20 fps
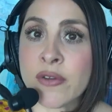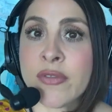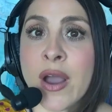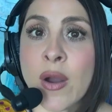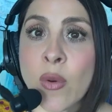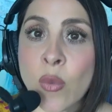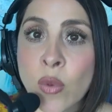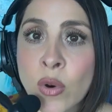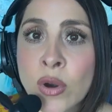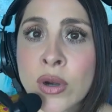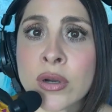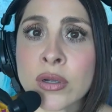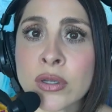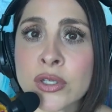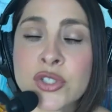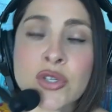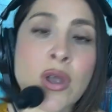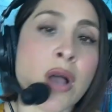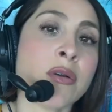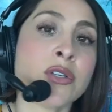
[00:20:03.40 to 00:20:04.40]
of that
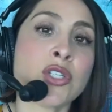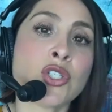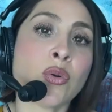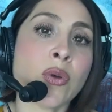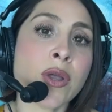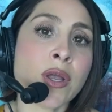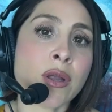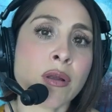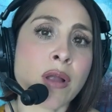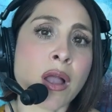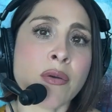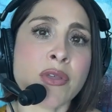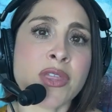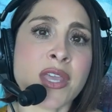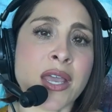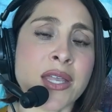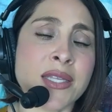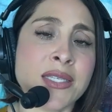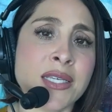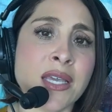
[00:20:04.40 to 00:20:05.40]
world. So I was toying around with
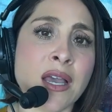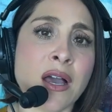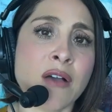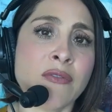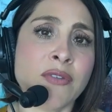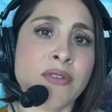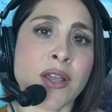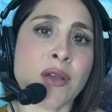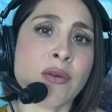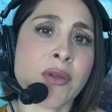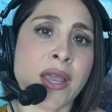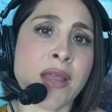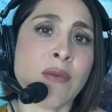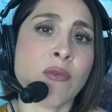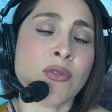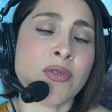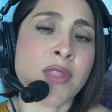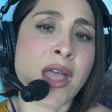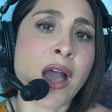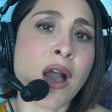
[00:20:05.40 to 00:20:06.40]
the idea of like, okay,
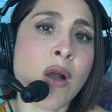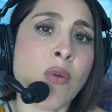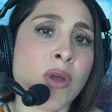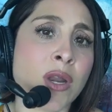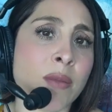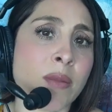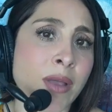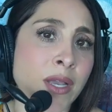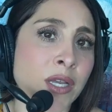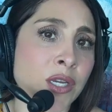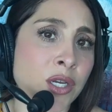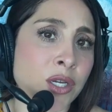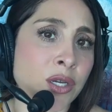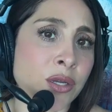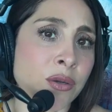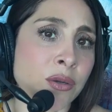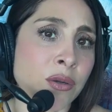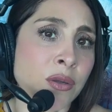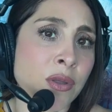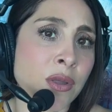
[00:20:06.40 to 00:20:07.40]
well, now what am I going to
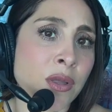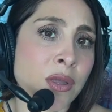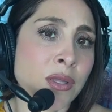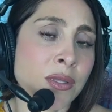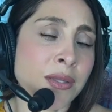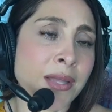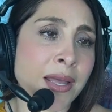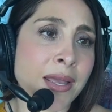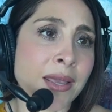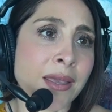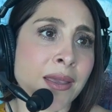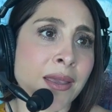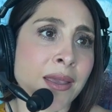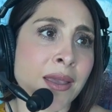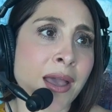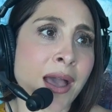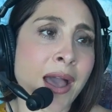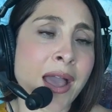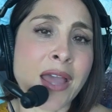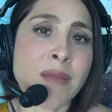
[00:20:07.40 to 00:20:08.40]
do? Like,
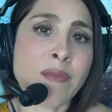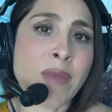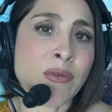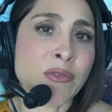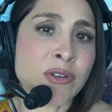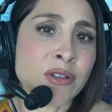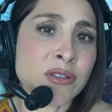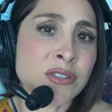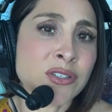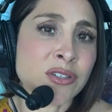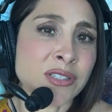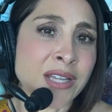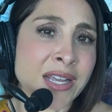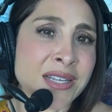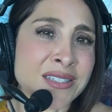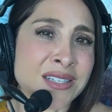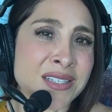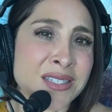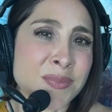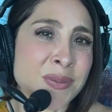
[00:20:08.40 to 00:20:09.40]
I had my realtor
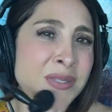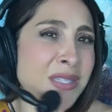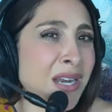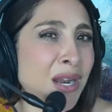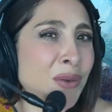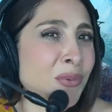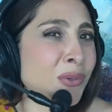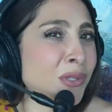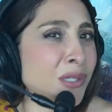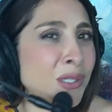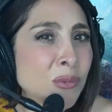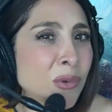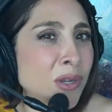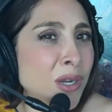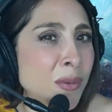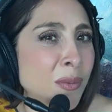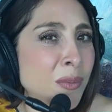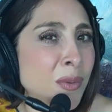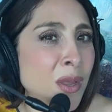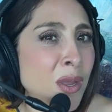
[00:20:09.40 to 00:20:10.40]
license, but did I really want
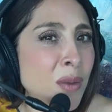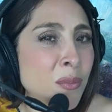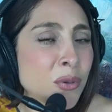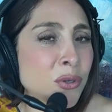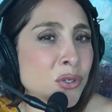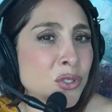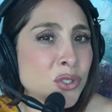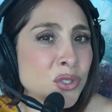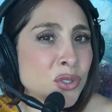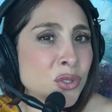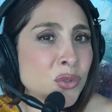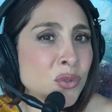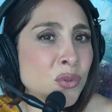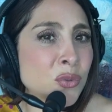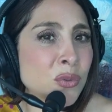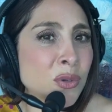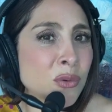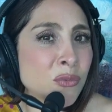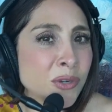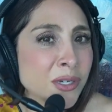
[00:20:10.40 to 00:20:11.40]
to
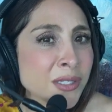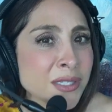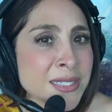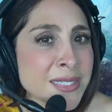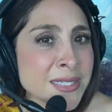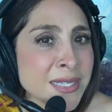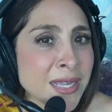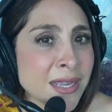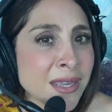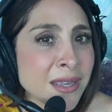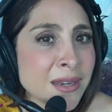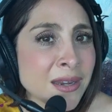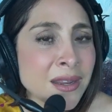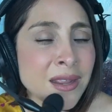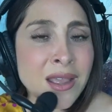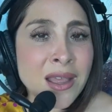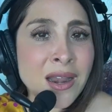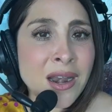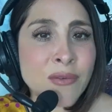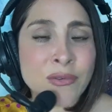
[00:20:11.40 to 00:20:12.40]
pursue real estate?
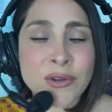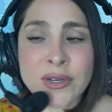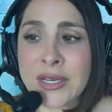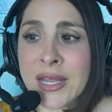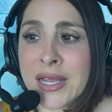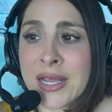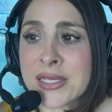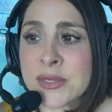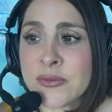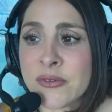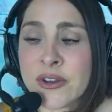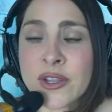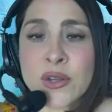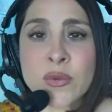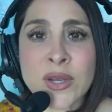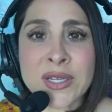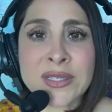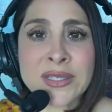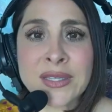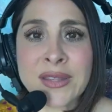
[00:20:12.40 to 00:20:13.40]
And I realized very
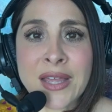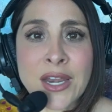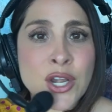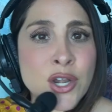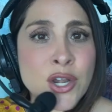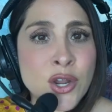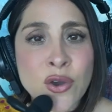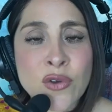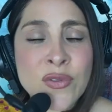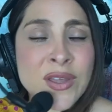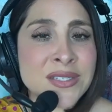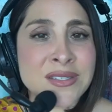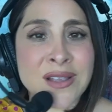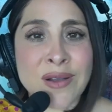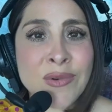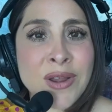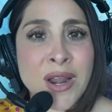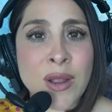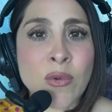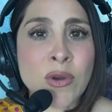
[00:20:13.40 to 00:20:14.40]
quickly that no, that's not
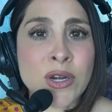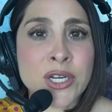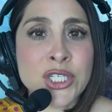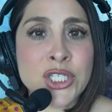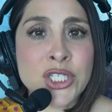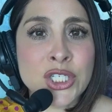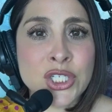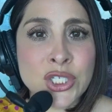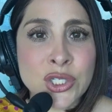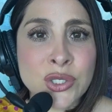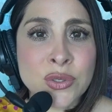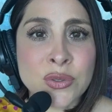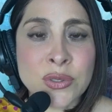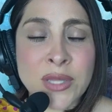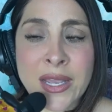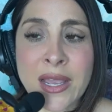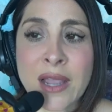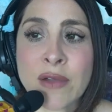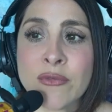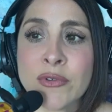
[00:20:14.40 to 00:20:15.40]
what I wanted to do.
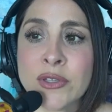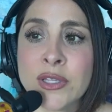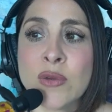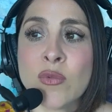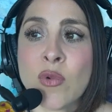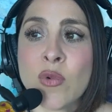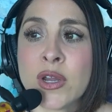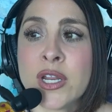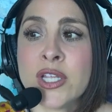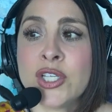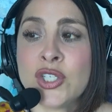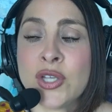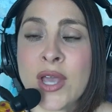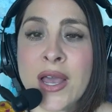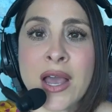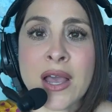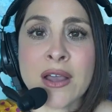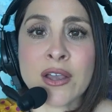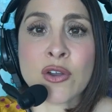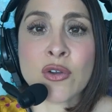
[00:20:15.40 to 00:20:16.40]
Like, I really wanted to
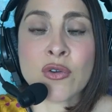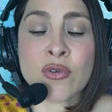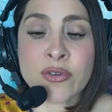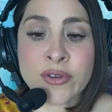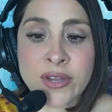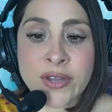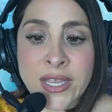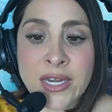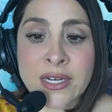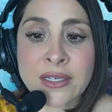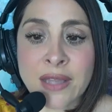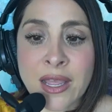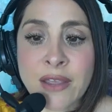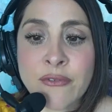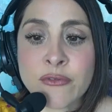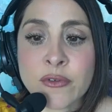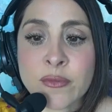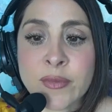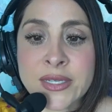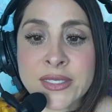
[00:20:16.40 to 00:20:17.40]
create a
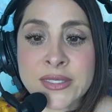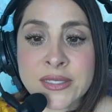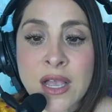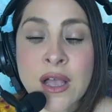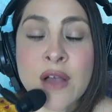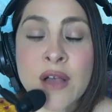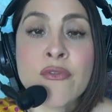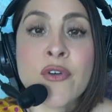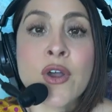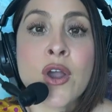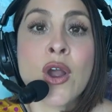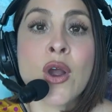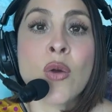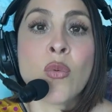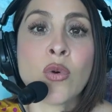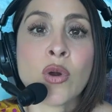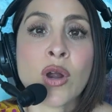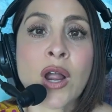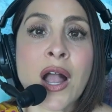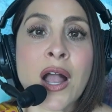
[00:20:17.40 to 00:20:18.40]
life for myself
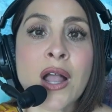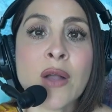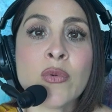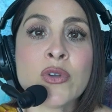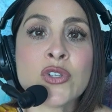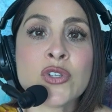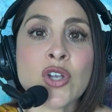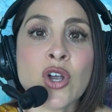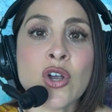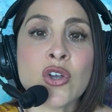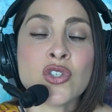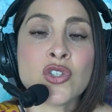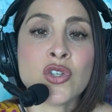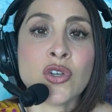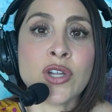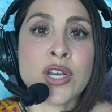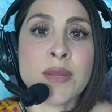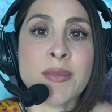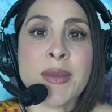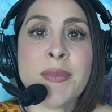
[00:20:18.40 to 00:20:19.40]
where I was also
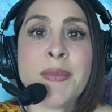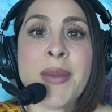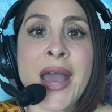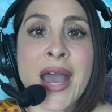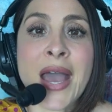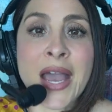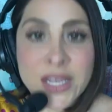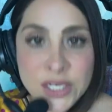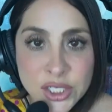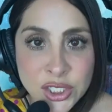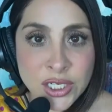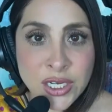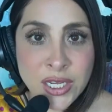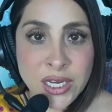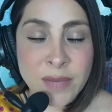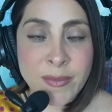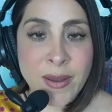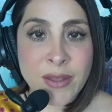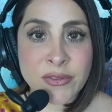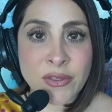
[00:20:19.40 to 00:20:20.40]
going to be passionate
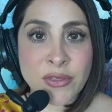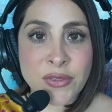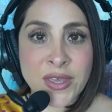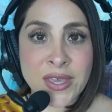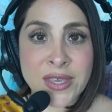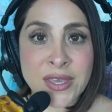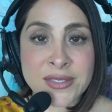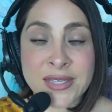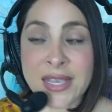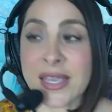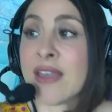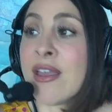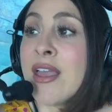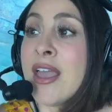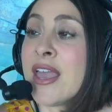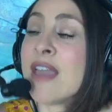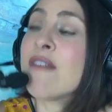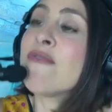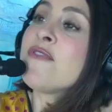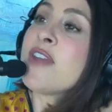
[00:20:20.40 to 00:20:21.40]
about the things. Like,
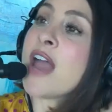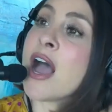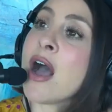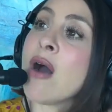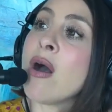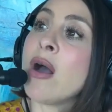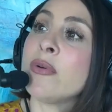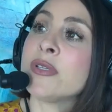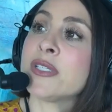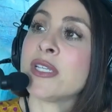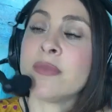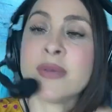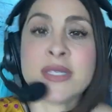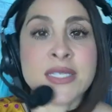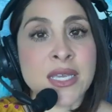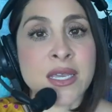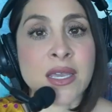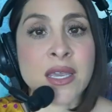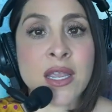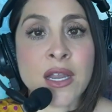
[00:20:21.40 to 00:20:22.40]
if now I was going to be
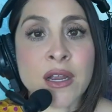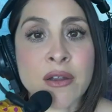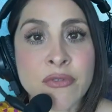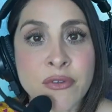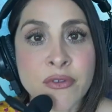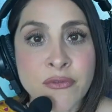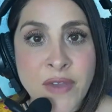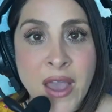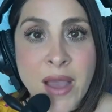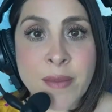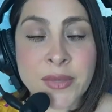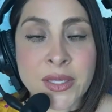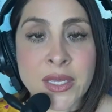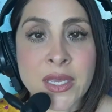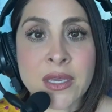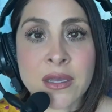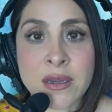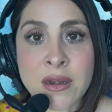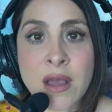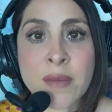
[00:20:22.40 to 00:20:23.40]
taking care of the family
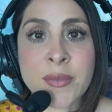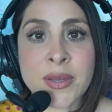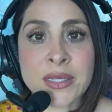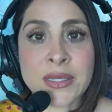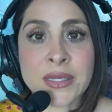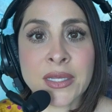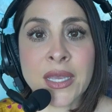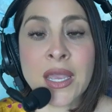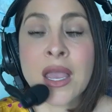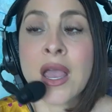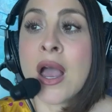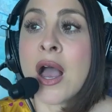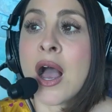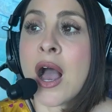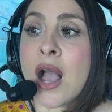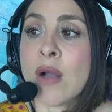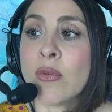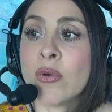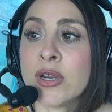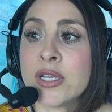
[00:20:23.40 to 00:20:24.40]
economically,
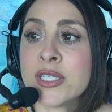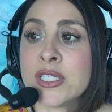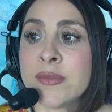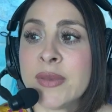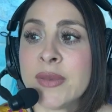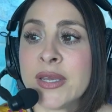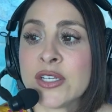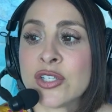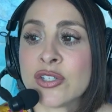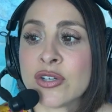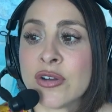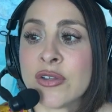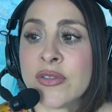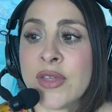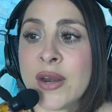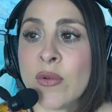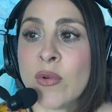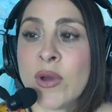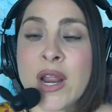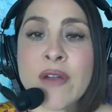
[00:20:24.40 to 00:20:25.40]
I wanted to make sure
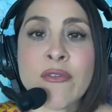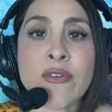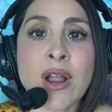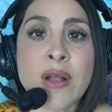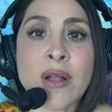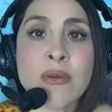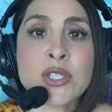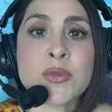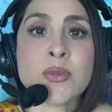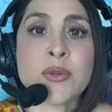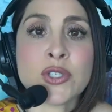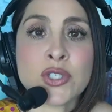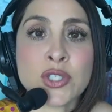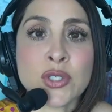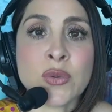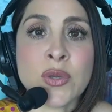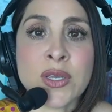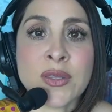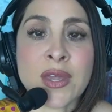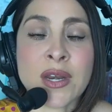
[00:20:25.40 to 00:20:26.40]
that whatever I was
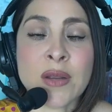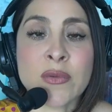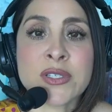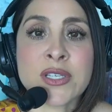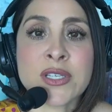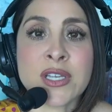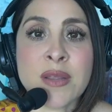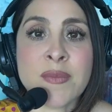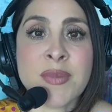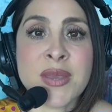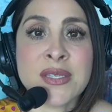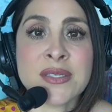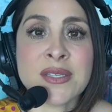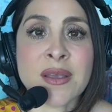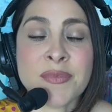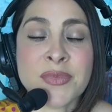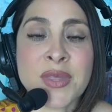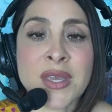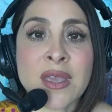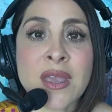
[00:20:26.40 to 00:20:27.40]
pursuing, that it was going to be
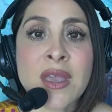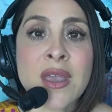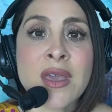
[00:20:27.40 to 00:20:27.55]
something